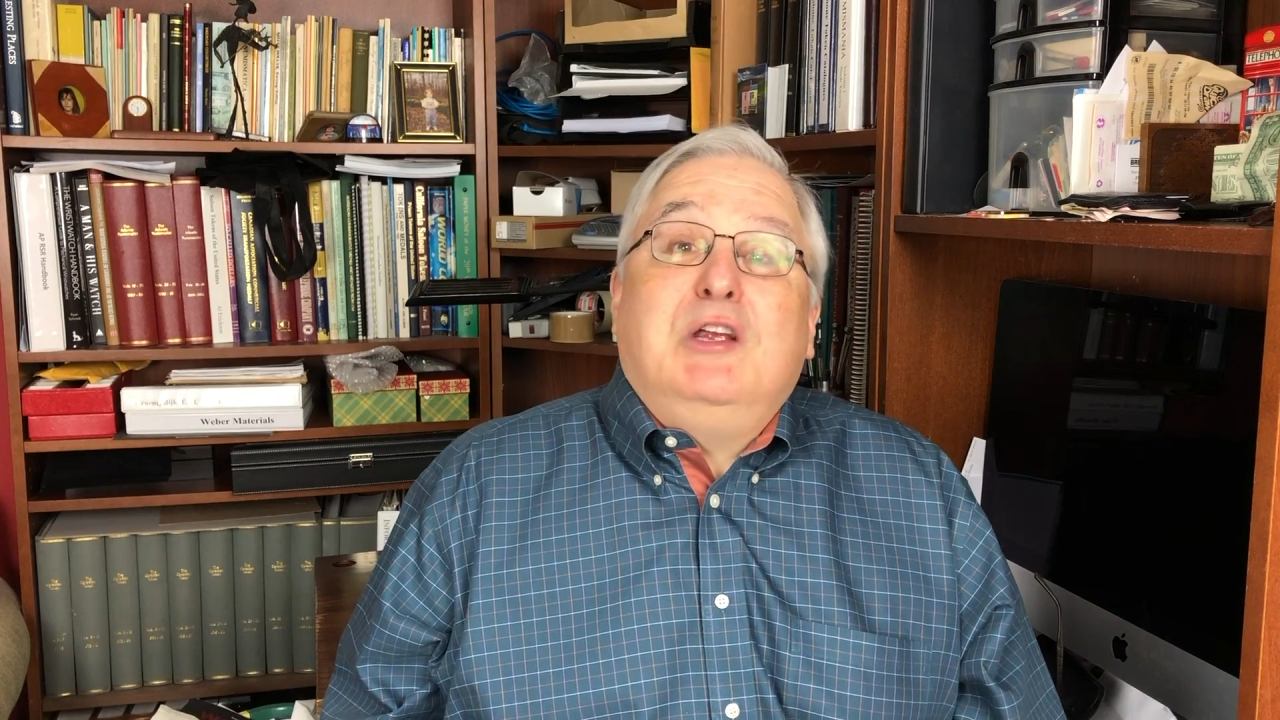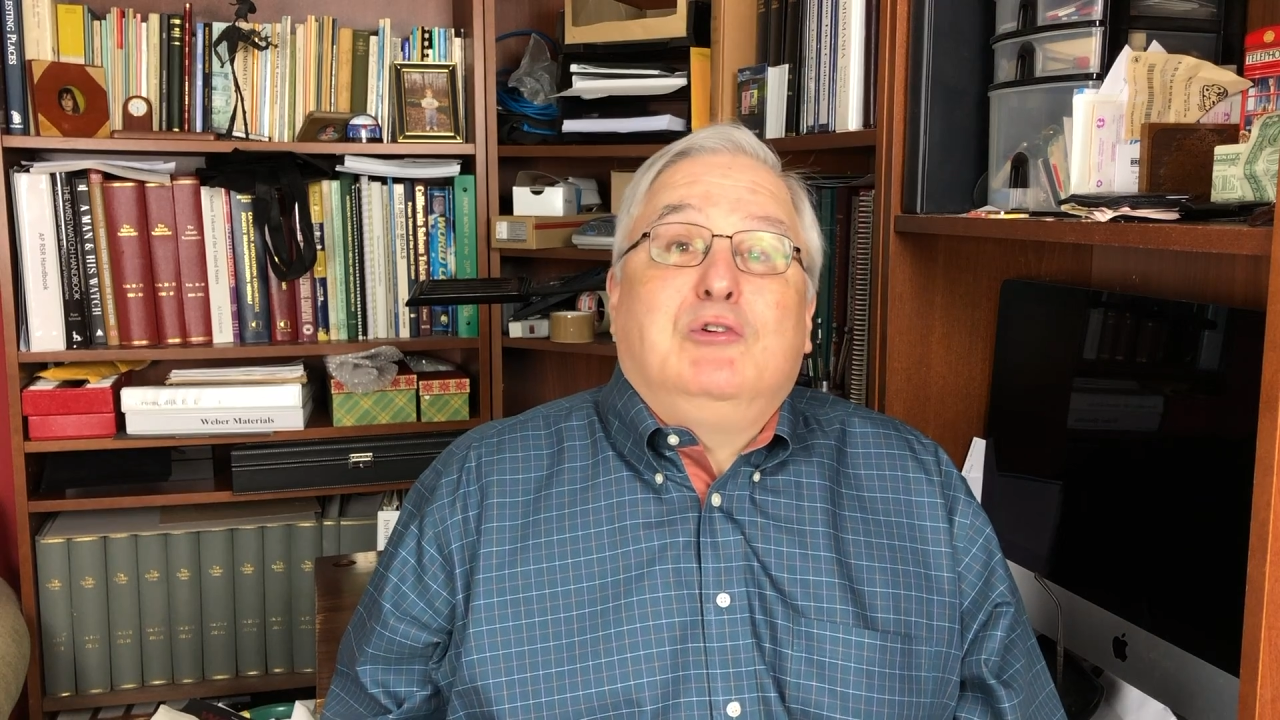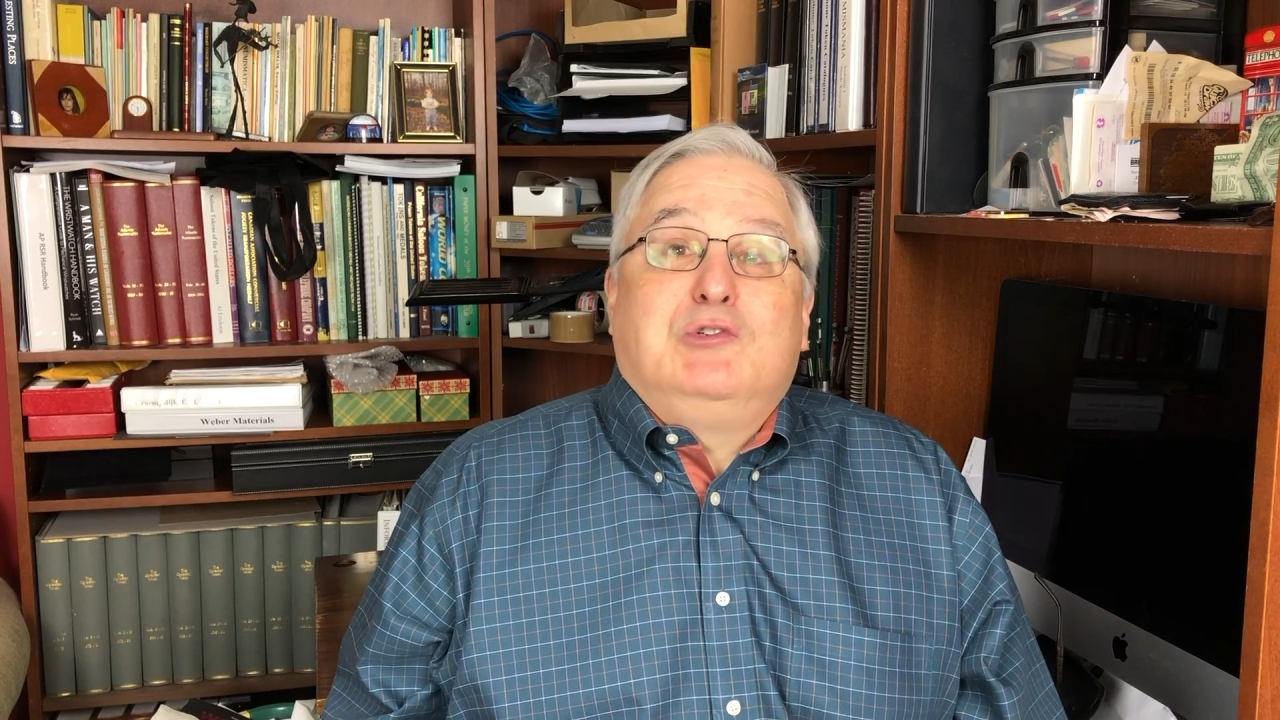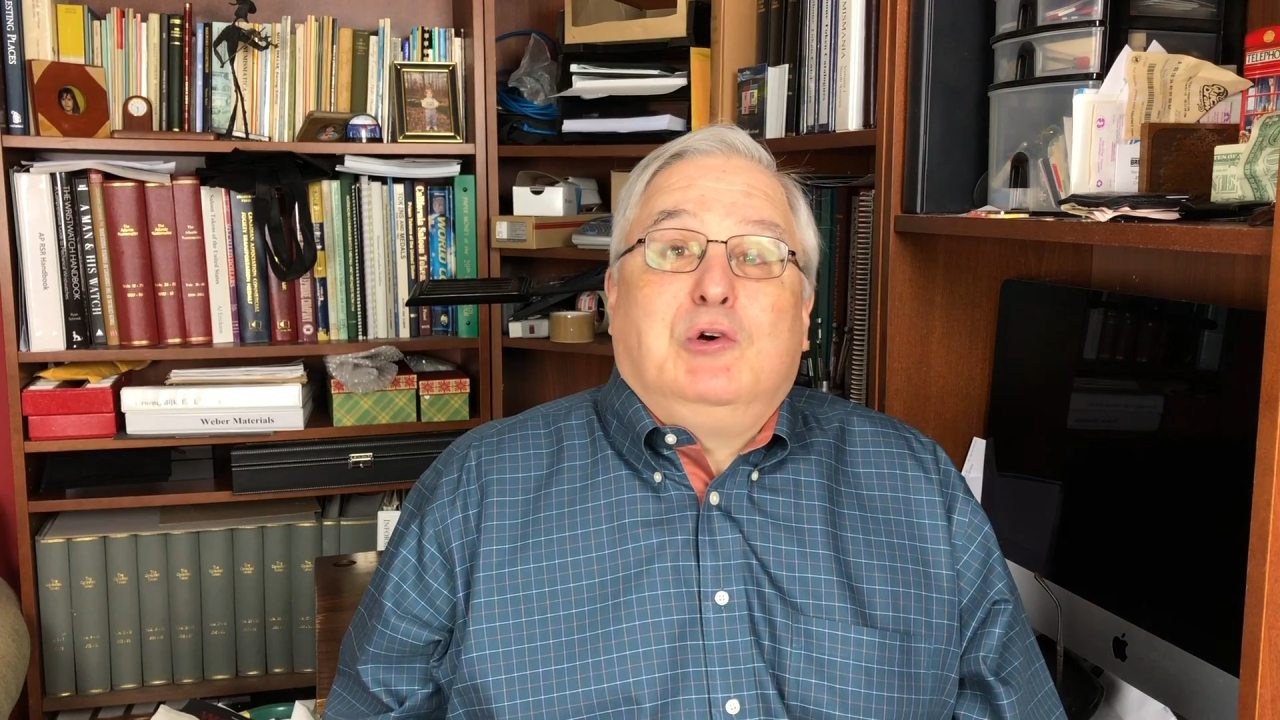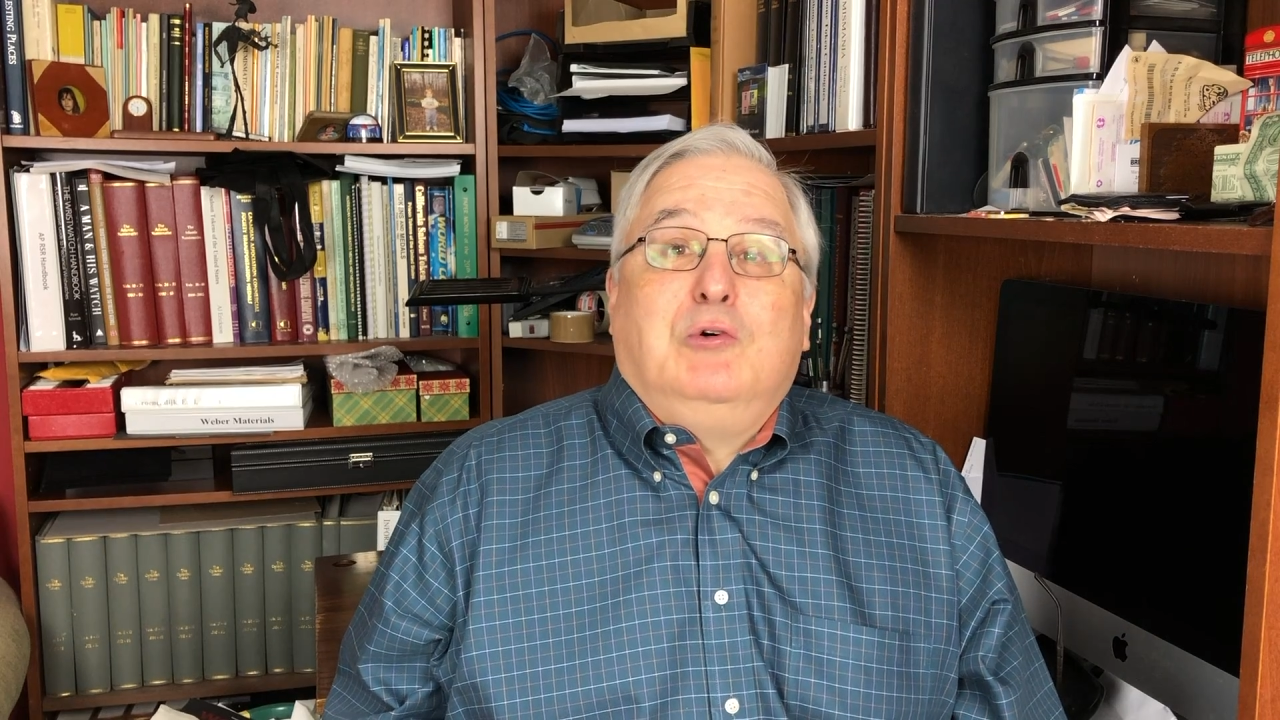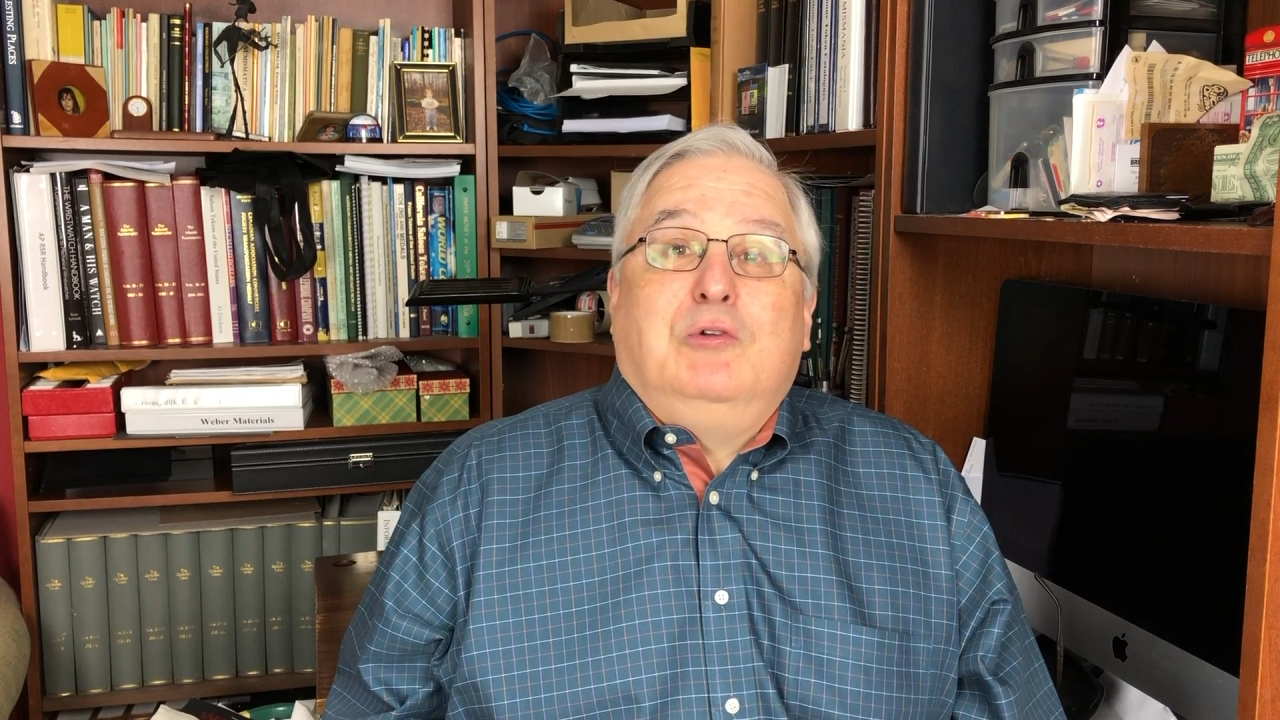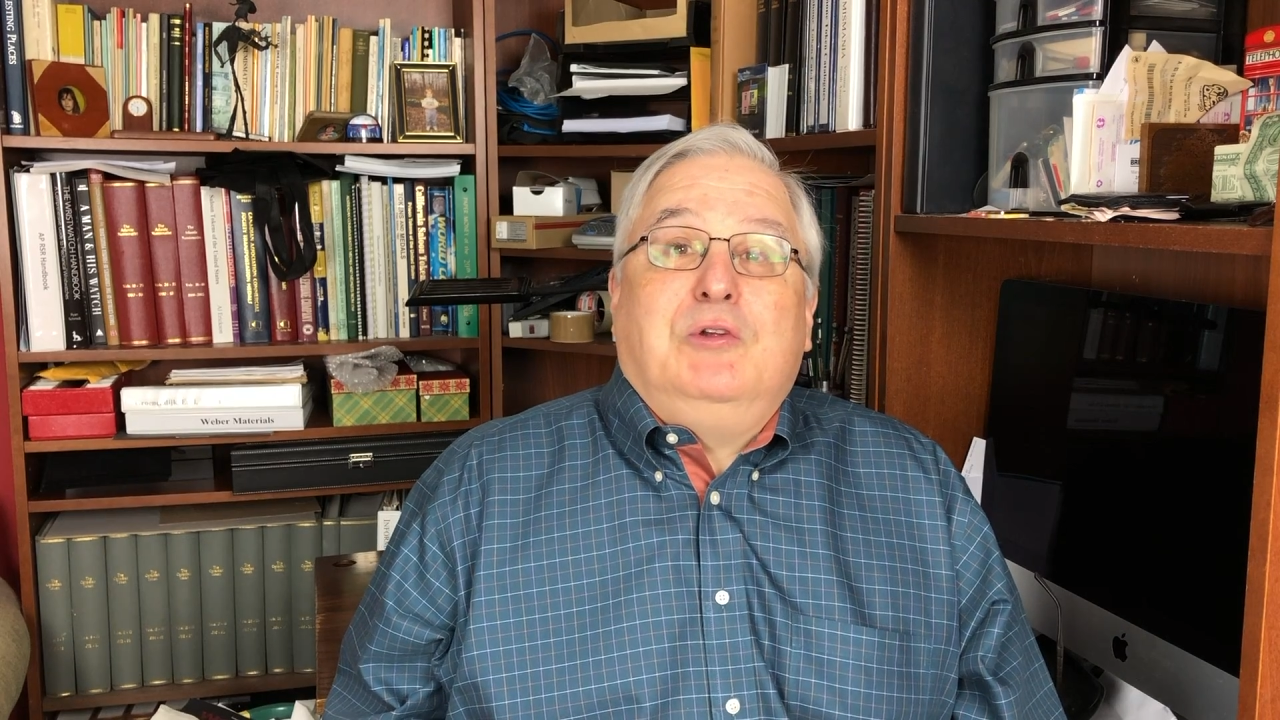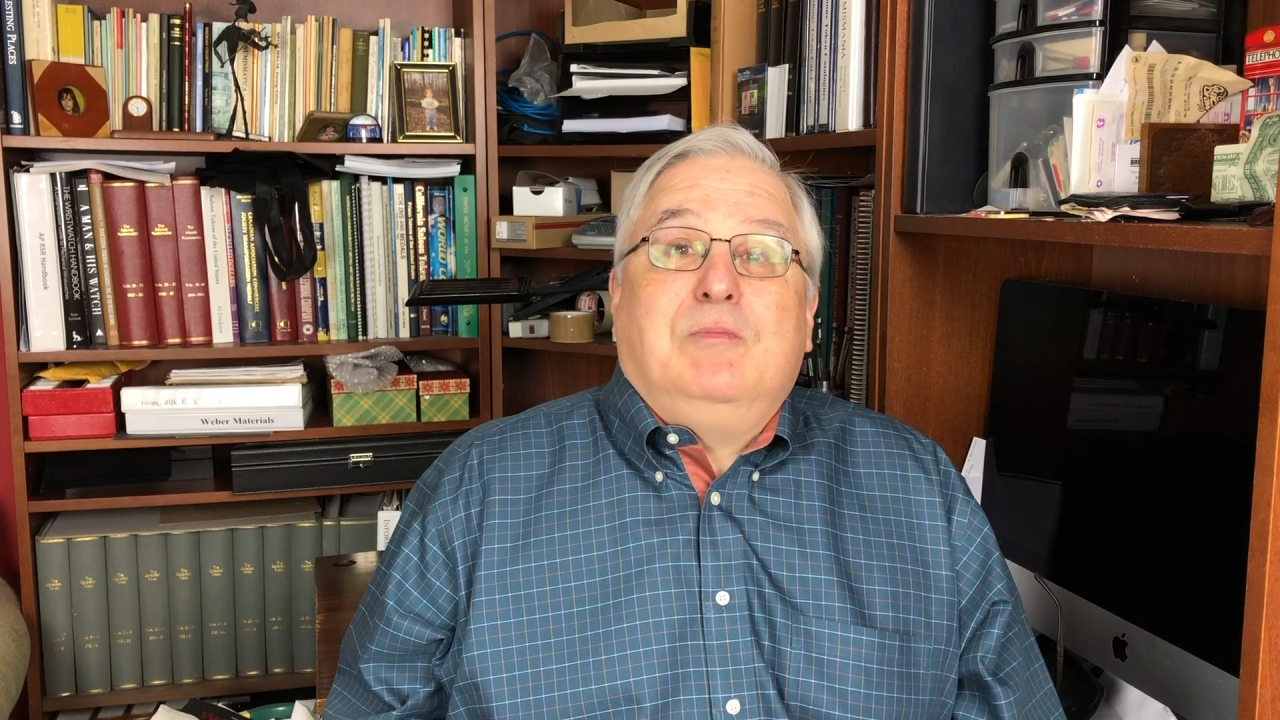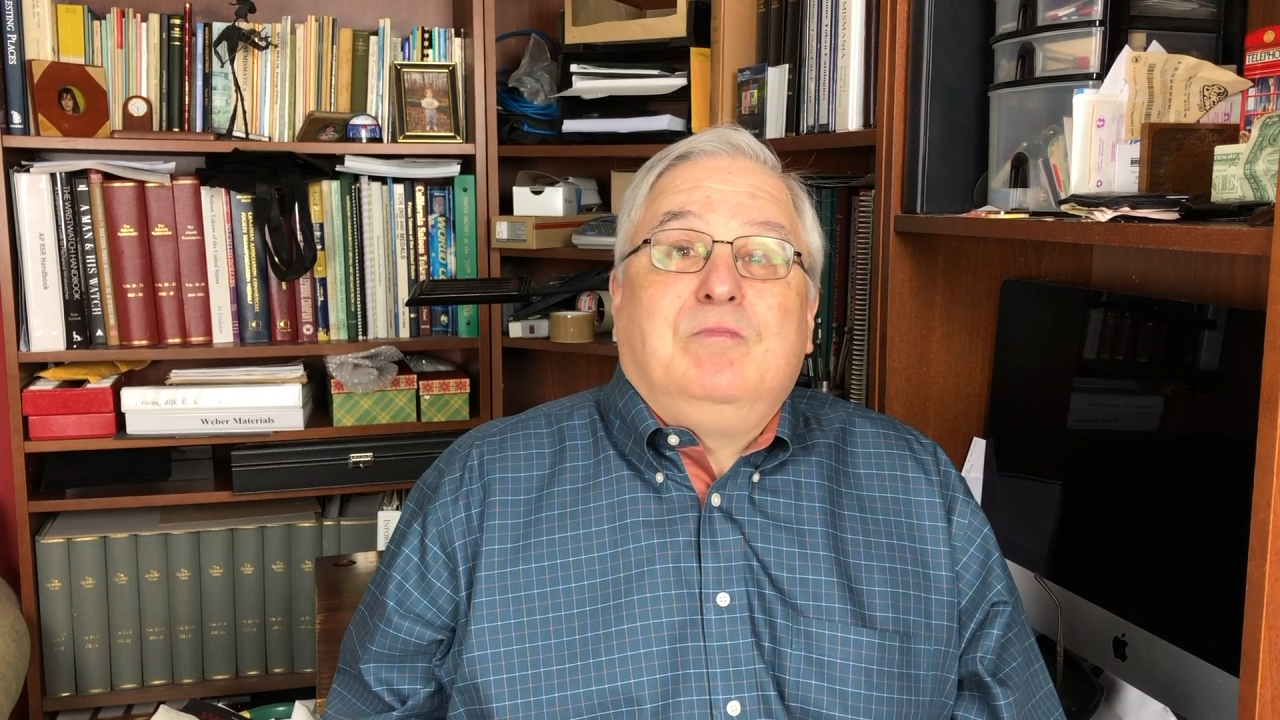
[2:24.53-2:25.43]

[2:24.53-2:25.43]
years old.